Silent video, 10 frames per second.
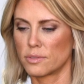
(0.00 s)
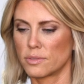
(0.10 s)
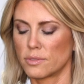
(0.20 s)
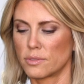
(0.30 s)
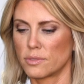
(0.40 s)

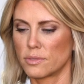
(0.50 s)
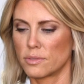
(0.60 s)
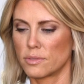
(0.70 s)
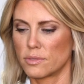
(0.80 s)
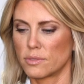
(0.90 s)

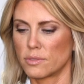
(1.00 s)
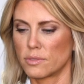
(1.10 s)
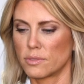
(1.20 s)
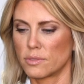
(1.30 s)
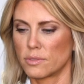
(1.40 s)

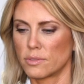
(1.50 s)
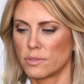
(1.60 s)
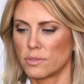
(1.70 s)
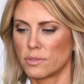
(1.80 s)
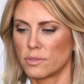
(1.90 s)

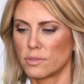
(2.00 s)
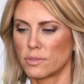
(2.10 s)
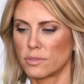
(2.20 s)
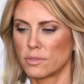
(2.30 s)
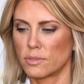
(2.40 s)

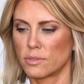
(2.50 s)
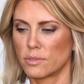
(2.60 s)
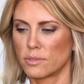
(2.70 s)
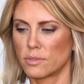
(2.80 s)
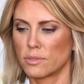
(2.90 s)

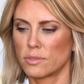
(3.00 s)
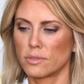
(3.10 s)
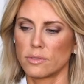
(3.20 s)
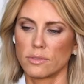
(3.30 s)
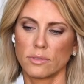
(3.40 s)

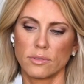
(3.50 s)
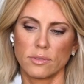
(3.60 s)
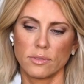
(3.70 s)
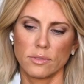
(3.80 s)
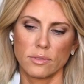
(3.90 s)
[no speech]